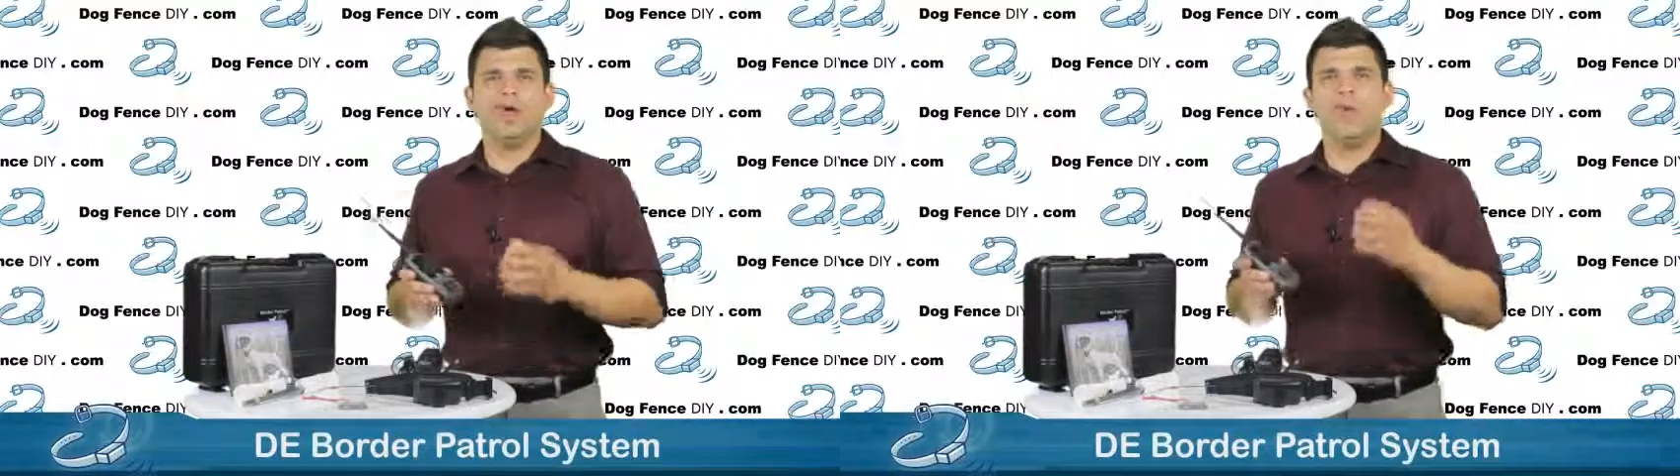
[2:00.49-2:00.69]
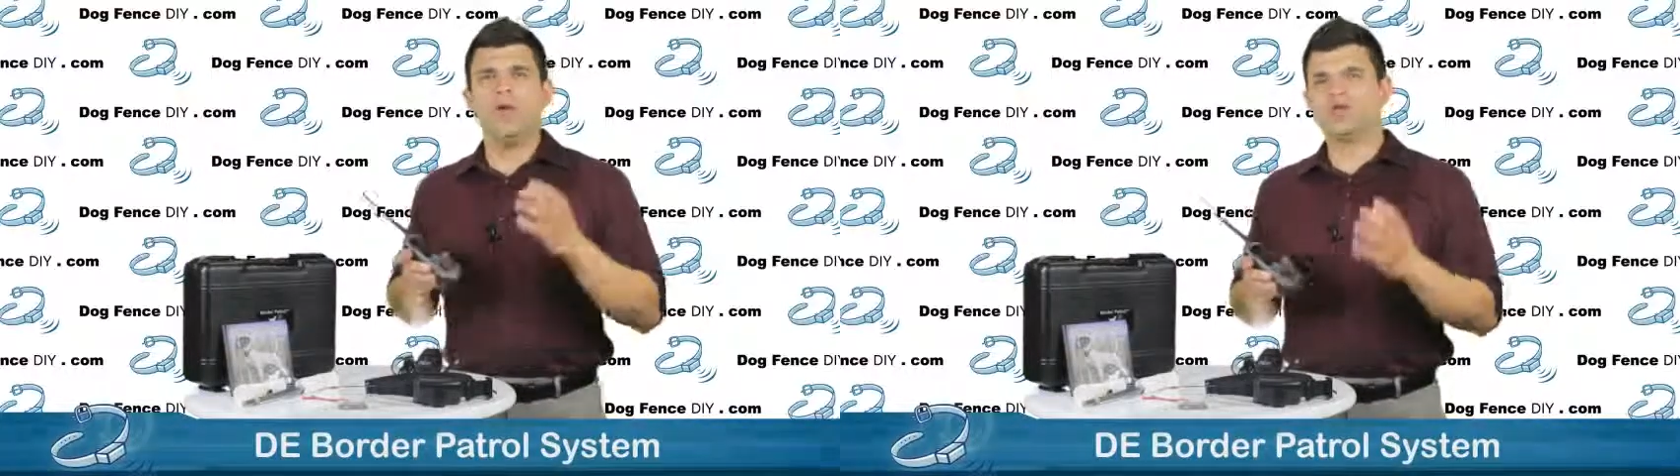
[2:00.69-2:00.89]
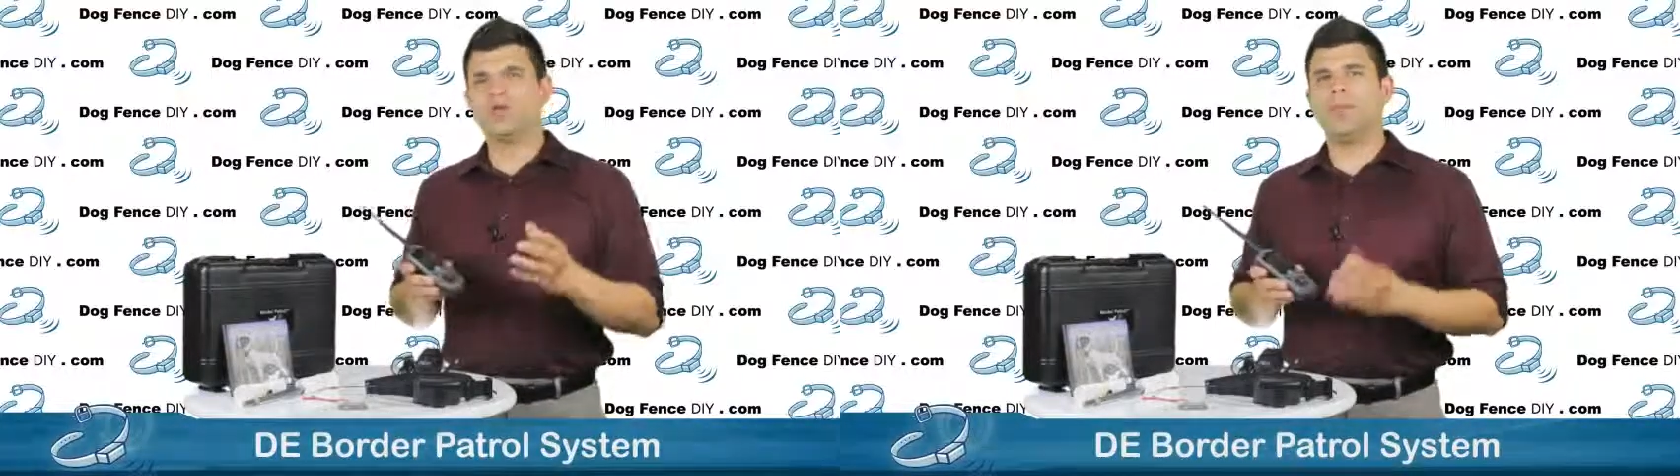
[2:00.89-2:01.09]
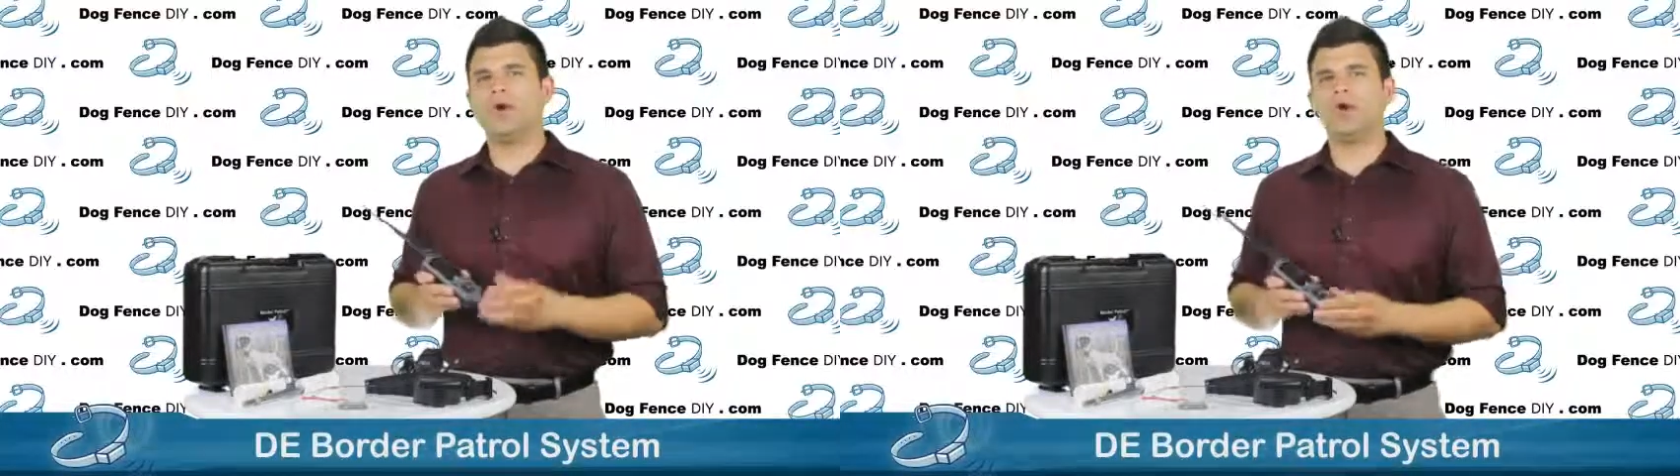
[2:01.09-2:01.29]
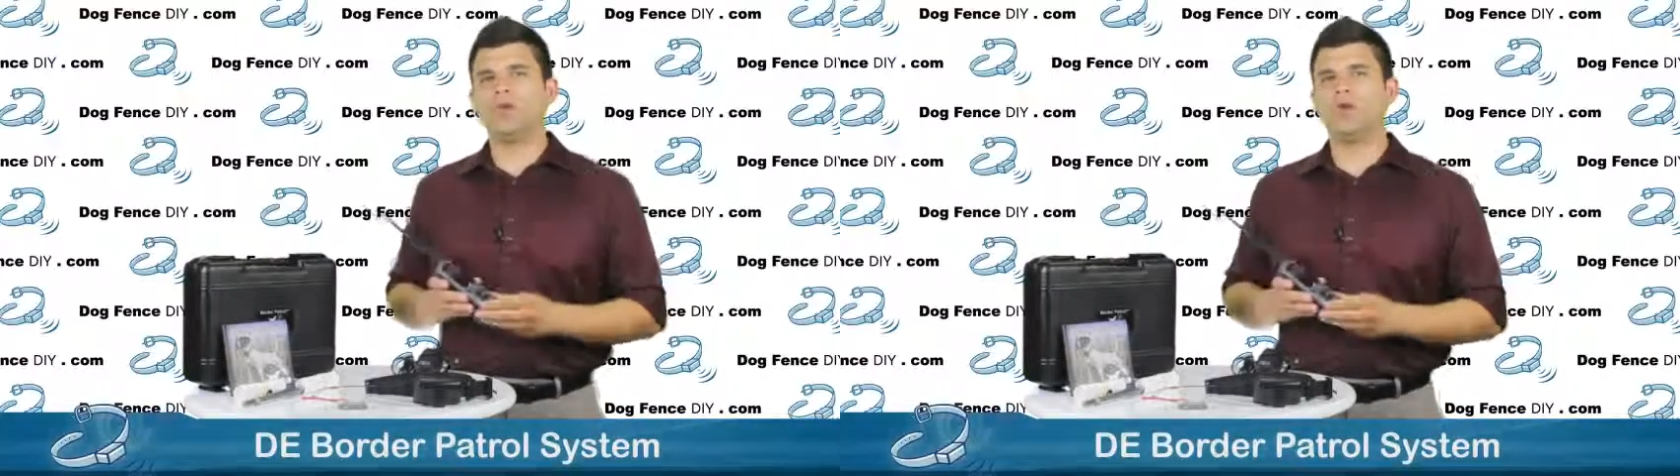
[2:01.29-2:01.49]
What is
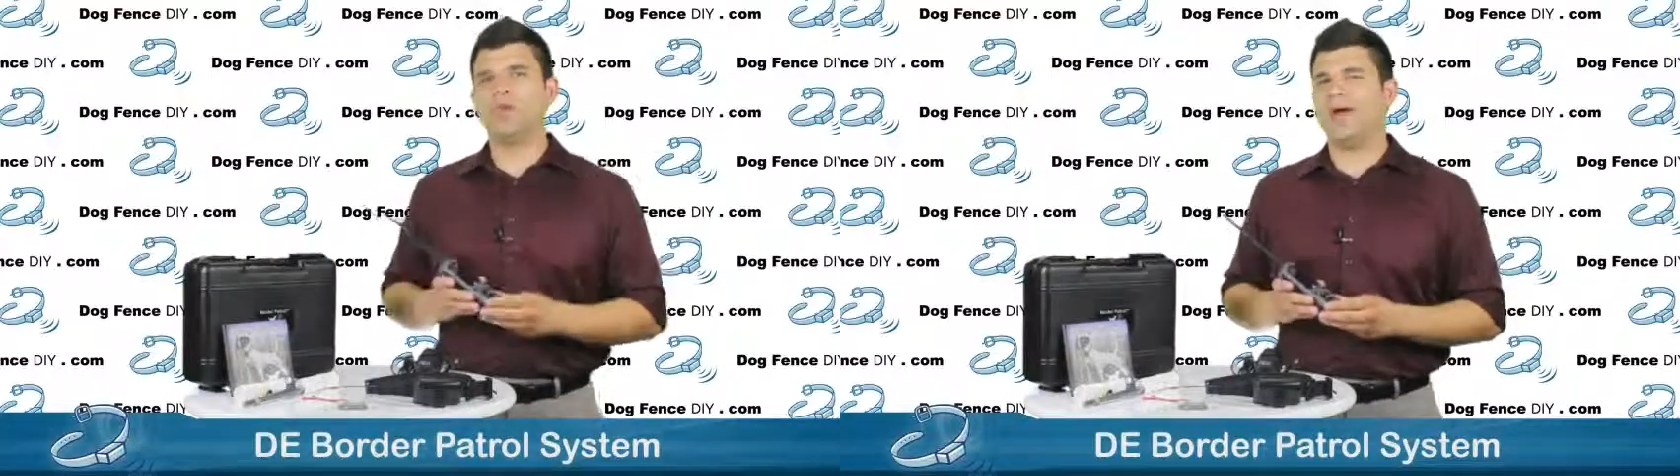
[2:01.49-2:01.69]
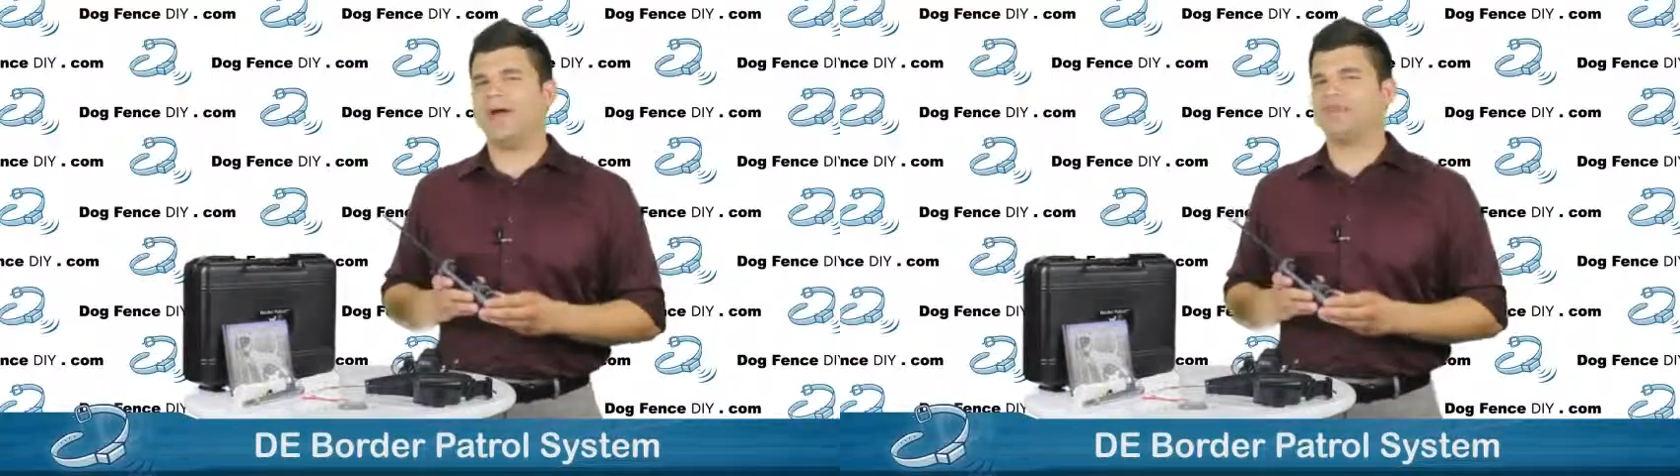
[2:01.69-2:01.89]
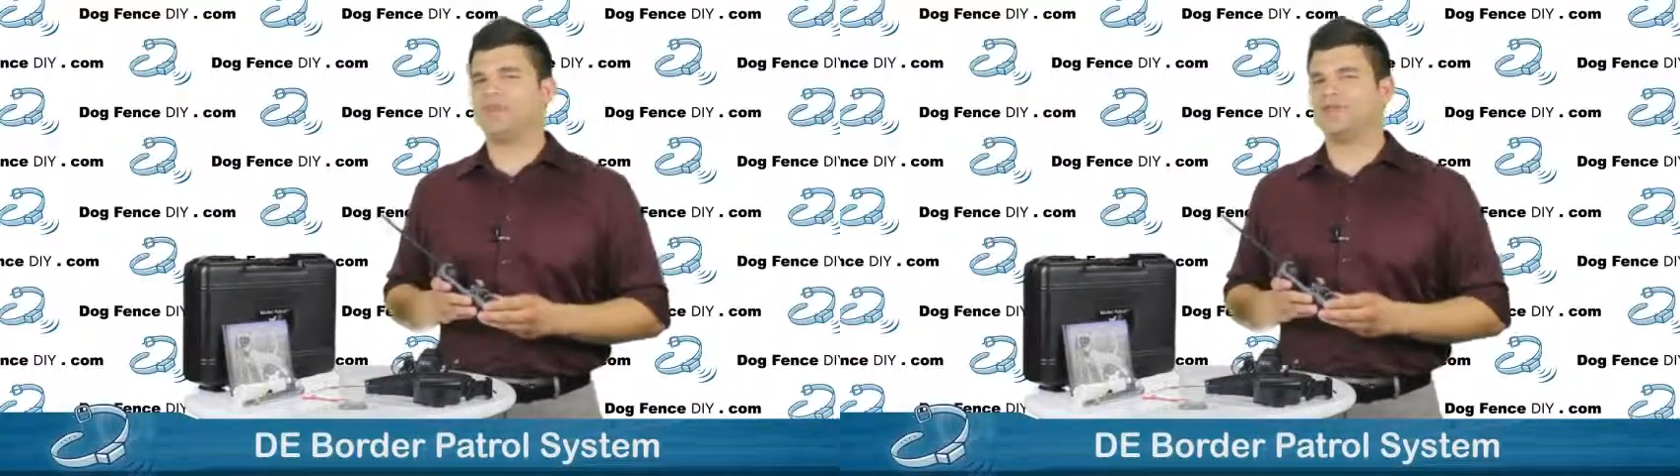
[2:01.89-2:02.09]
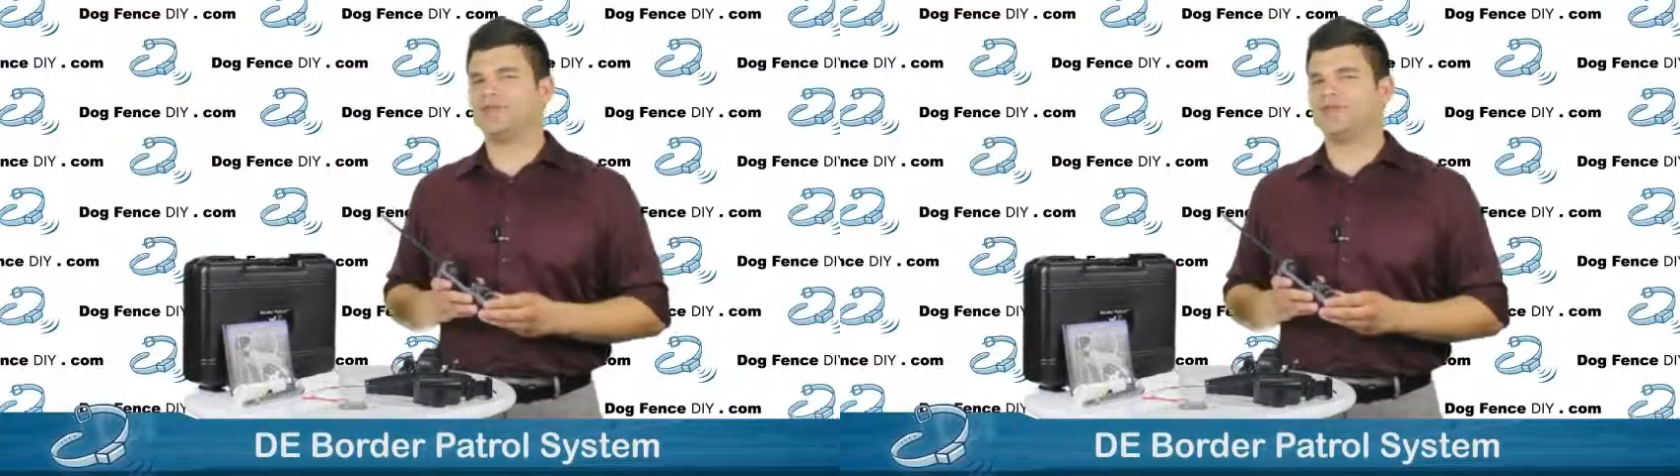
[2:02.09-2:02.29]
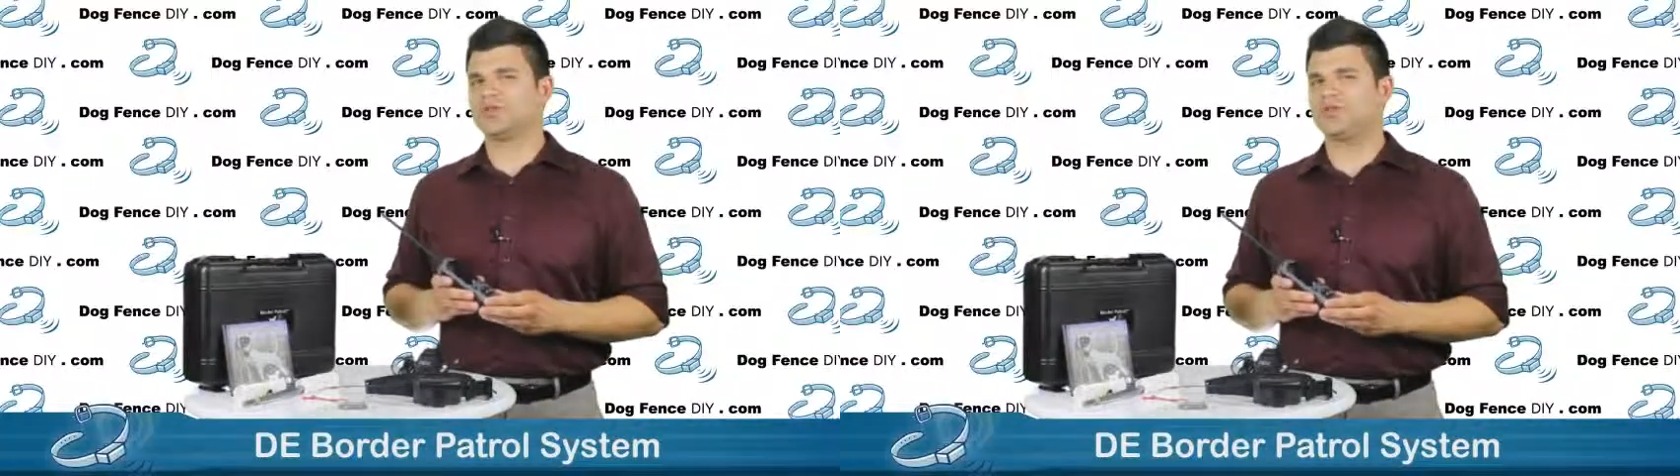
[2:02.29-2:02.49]
remarkable about this
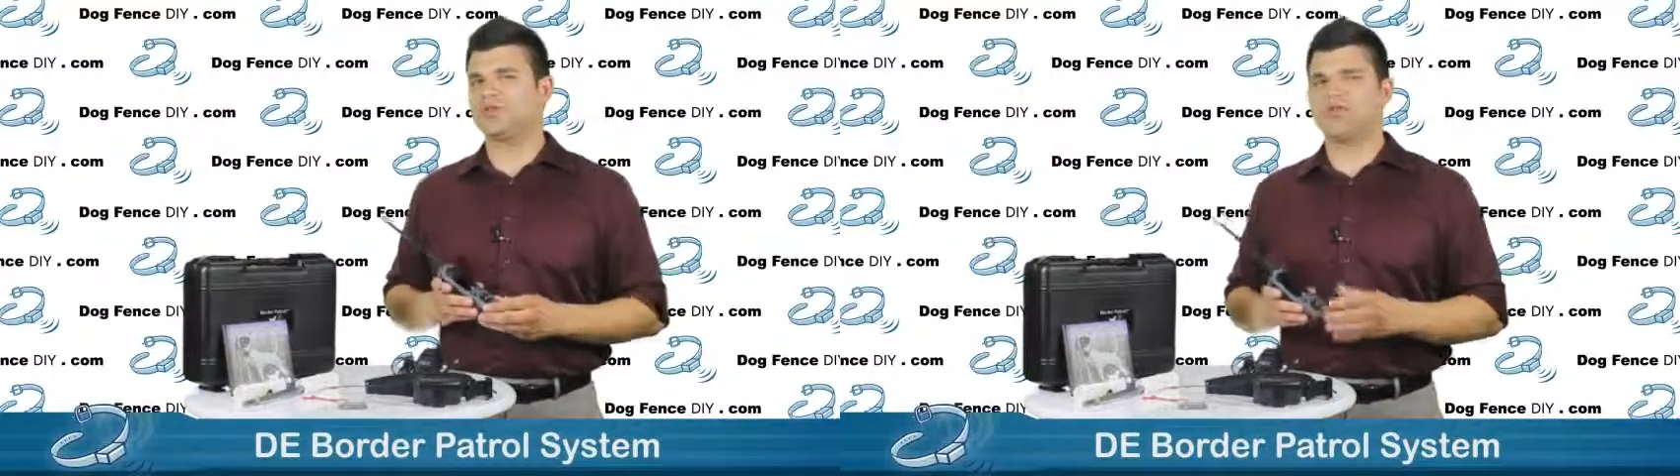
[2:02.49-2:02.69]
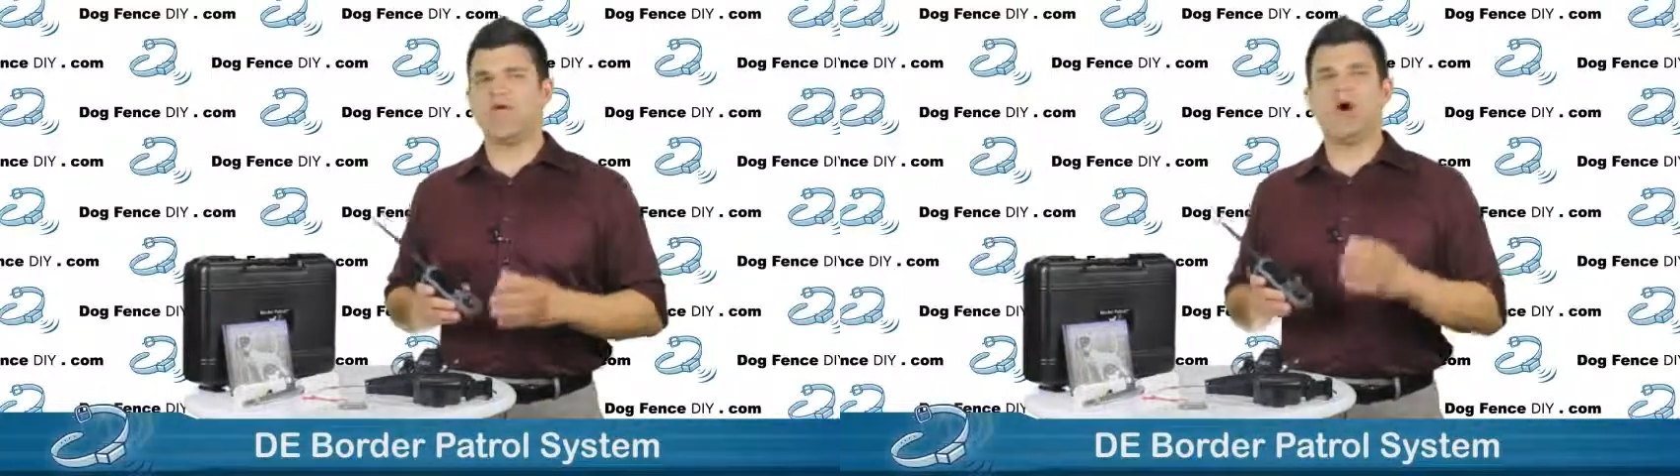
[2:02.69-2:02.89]
system is